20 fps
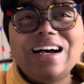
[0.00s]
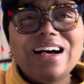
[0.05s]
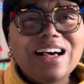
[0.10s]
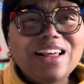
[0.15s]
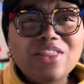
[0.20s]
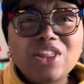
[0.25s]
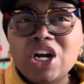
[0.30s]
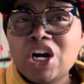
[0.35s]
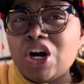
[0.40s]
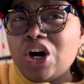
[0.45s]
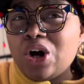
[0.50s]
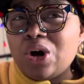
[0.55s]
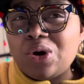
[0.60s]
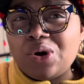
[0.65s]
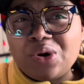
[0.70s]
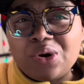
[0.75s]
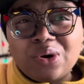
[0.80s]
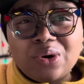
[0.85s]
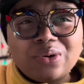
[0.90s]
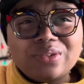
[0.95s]
they're
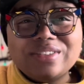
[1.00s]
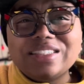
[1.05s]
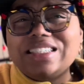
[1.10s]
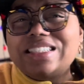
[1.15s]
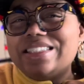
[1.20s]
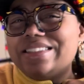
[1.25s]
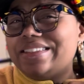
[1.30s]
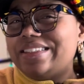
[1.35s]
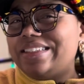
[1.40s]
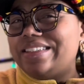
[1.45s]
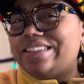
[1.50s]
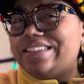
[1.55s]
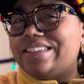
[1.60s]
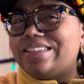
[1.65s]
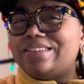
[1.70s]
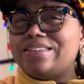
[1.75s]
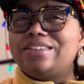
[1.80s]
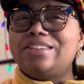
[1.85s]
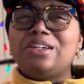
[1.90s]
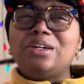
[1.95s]
old.
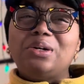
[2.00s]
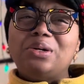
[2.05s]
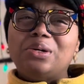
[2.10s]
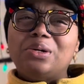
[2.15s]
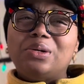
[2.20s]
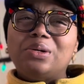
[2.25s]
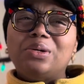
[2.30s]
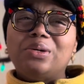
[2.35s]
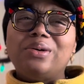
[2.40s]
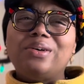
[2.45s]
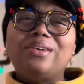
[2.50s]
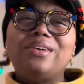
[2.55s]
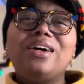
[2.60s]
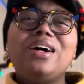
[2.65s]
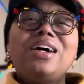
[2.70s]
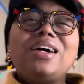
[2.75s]
No.